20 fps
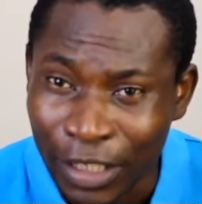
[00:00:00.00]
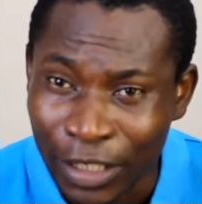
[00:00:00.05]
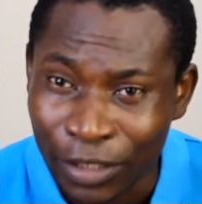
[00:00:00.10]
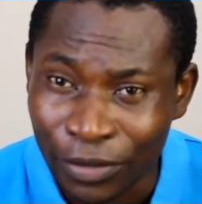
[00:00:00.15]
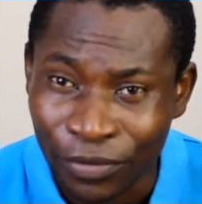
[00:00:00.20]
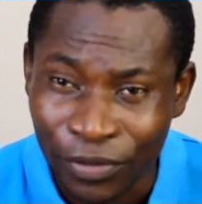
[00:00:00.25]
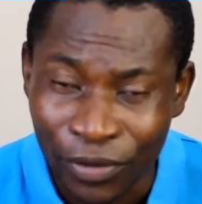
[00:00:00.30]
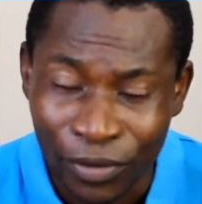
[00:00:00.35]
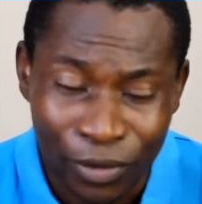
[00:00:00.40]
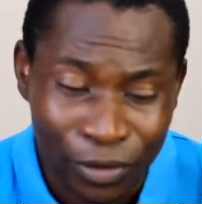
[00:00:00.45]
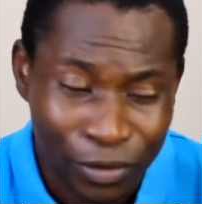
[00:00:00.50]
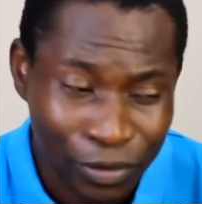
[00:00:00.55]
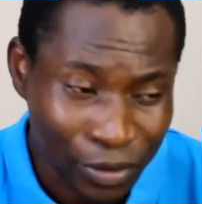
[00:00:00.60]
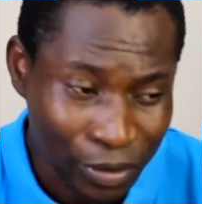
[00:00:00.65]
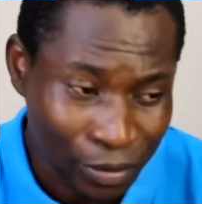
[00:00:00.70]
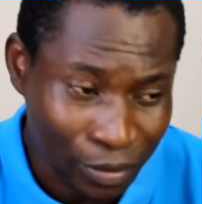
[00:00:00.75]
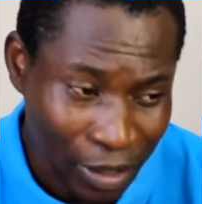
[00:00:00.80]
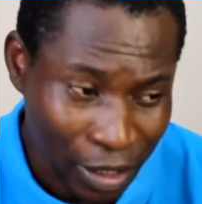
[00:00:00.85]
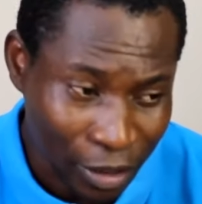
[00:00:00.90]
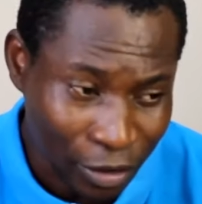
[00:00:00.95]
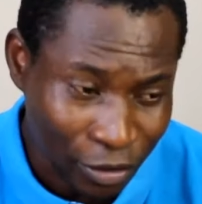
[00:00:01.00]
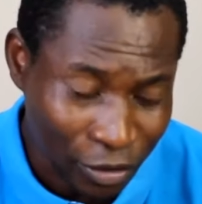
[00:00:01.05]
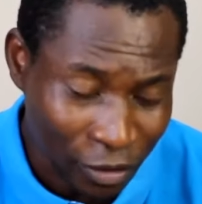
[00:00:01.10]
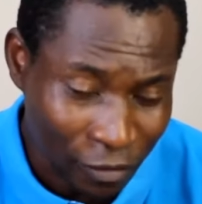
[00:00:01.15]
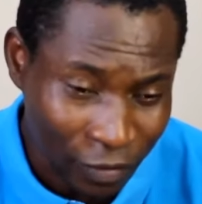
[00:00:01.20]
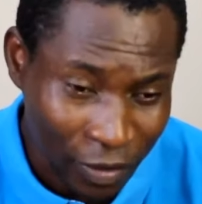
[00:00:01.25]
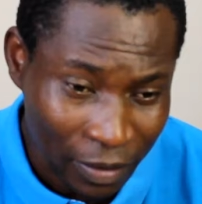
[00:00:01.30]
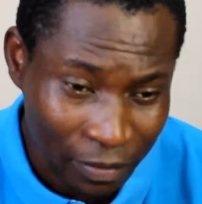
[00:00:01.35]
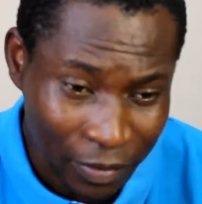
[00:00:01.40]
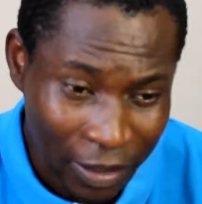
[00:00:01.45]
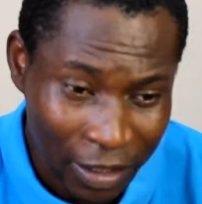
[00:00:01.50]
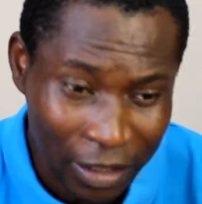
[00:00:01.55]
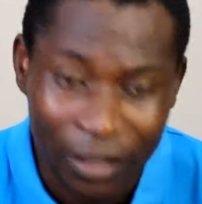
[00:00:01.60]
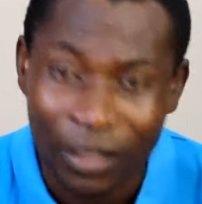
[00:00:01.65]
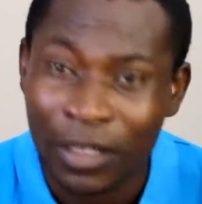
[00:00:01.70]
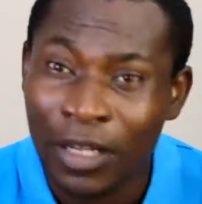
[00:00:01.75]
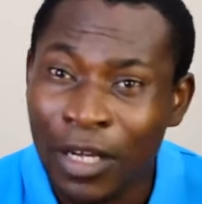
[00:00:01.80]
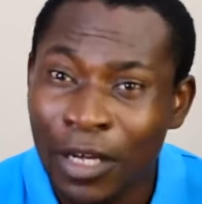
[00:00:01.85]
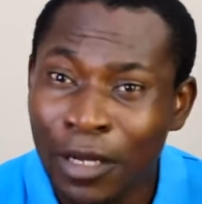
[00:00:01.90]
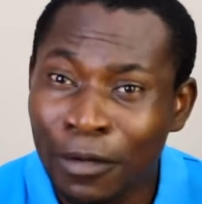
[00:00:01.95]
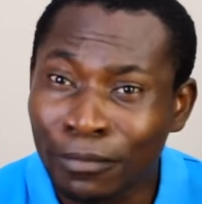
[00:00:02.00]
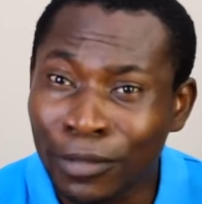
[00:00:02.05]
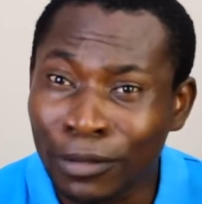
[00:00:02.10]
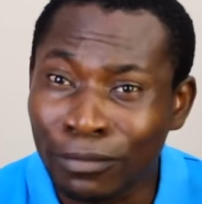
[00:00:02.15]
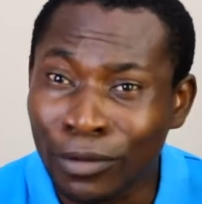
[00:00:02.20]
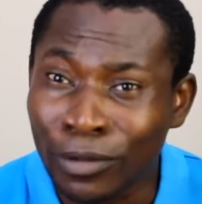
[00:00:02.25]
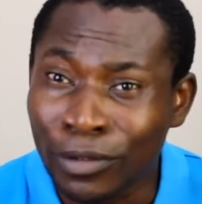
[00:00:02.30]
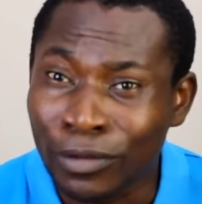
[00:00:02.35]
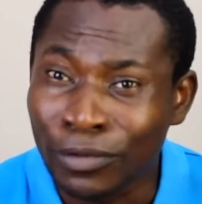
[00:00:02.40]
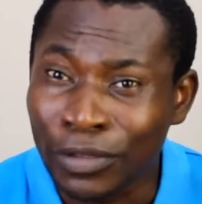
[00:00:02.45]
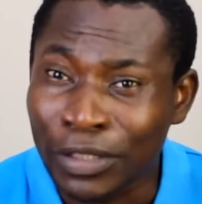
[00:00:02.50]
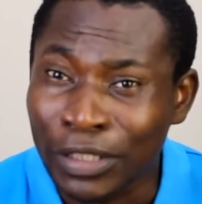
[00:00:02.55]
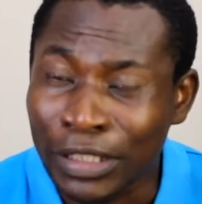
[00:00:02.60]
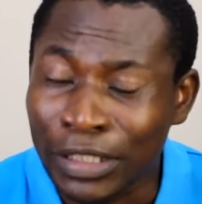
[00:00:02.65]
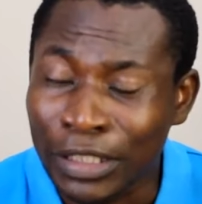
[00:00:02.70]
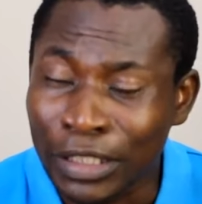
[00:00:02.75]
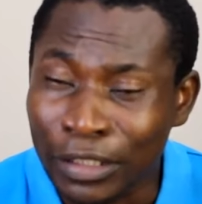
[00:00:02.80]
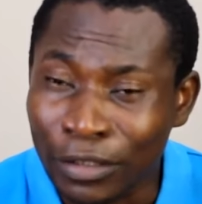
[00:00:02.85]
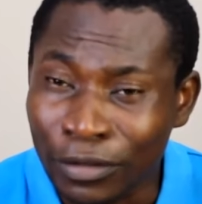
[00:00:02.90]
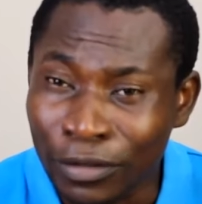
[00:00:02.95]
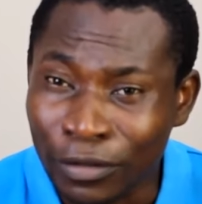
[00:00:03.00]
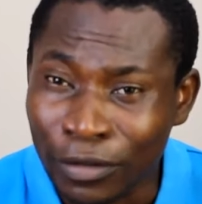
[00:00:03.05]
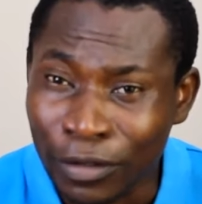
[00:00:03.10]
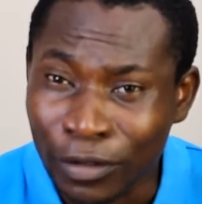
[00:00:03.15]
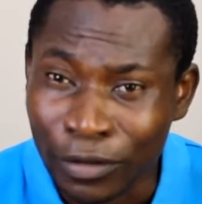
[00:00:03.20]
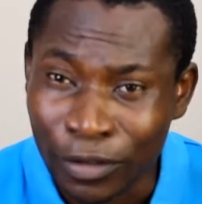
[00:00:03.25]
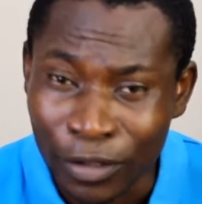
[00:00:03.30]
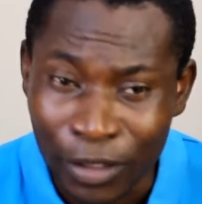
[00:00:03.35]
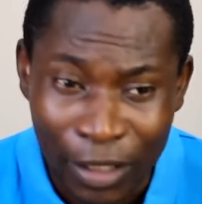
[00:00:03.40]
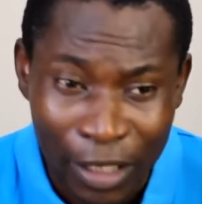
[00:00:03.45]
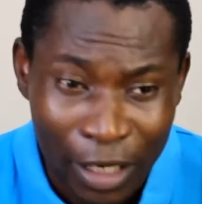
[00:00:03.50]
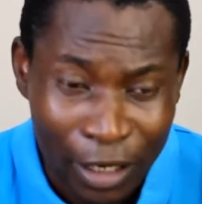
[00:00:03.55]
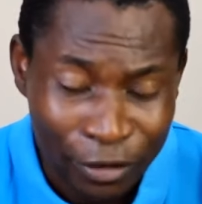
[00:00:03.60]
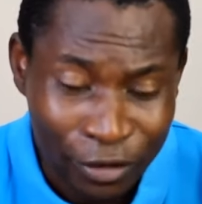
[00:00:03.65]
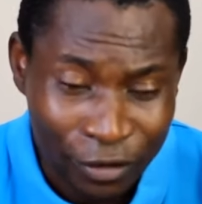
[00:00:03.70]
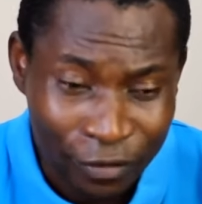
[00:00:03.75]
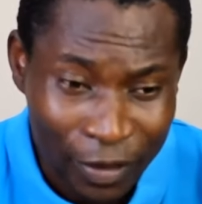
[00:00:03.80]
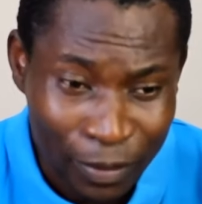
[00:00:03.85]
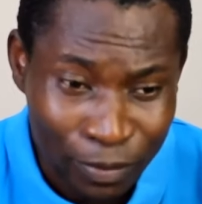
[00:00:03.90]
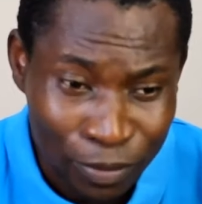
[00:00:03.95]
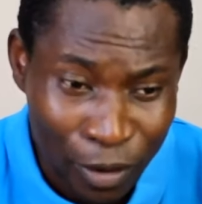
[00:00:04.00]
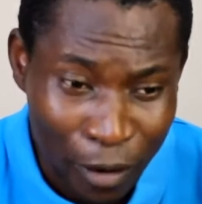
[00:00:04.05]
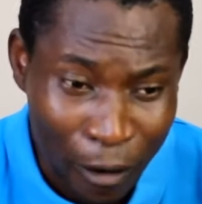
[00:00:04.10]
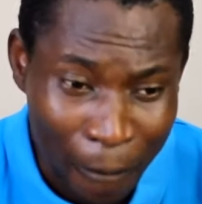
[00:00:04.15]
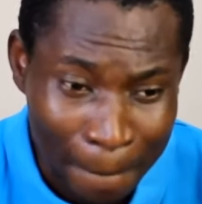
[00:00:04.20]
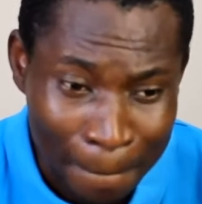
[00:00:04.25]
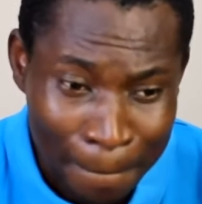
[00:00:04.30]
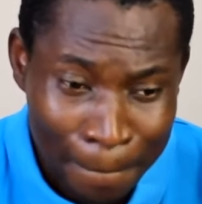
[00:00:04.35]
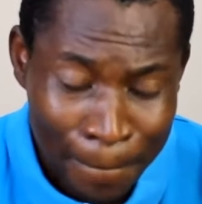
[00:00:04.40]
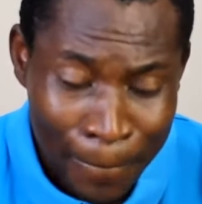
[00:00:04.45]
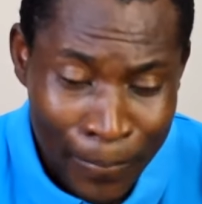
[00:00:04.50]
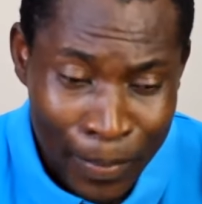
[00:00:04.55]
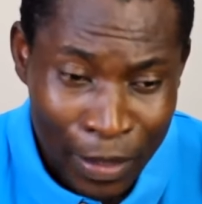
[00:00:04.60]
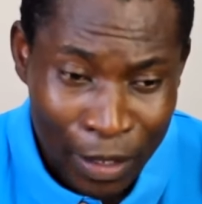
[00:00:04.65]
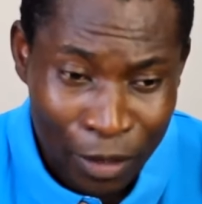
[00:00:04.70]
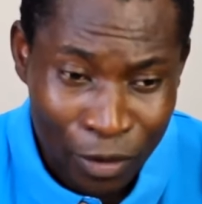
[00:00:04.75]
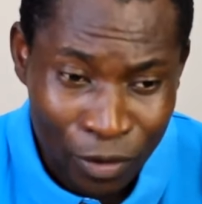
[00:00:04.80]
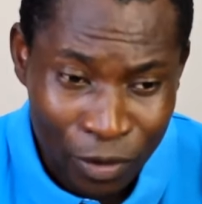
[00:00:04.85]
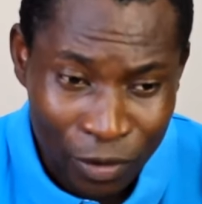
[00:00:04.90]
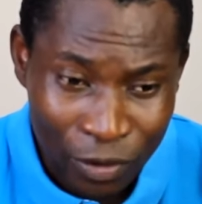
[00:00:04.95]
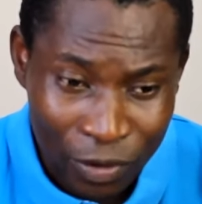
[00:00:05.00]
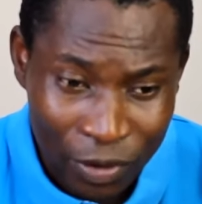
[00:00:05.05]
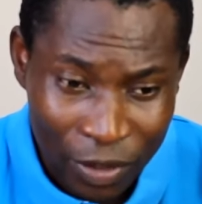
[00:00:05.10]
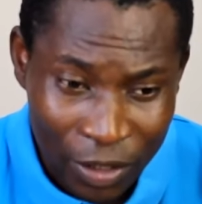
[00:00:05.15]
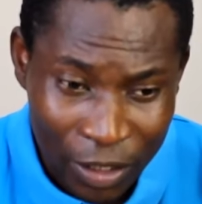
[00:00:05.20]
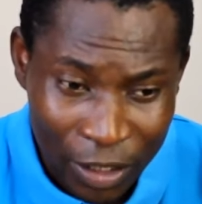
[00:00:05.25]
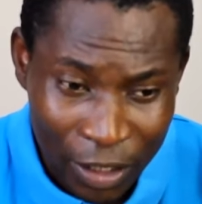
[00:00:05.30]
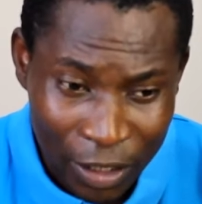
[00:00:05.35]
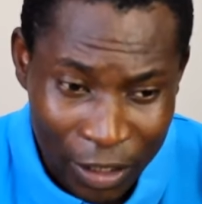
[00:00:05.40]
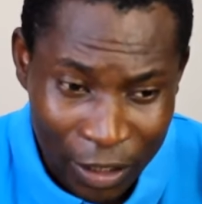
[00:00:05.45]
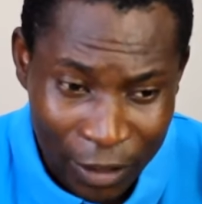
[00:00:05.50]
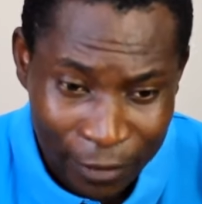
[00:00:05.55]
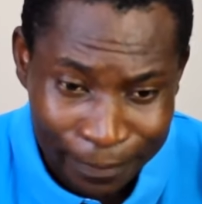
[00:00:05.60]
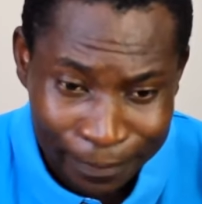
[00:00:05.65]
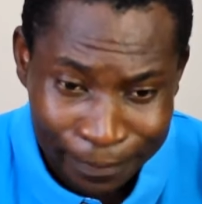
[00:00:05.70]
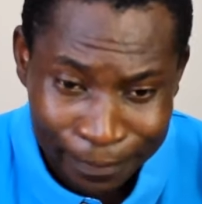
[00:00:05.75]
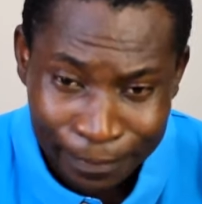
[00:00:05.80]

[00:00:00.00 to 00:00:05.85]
And if you go to the house of the middle people, you will see it. You go to the house of the poor, you also see it.